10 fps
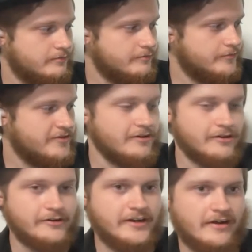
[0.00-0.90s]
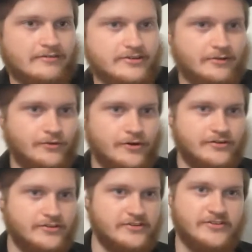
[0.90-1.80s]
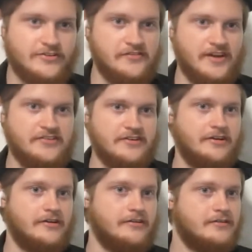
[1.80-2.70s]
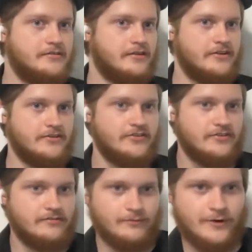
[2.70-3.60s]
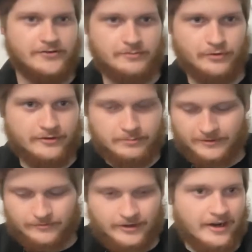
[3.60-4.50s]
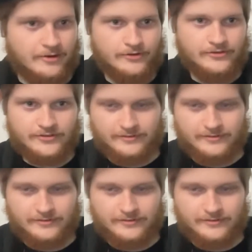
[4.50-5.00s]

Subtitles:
Still learning how everything works, and it's just fascinating. Just watch a printer print for hours.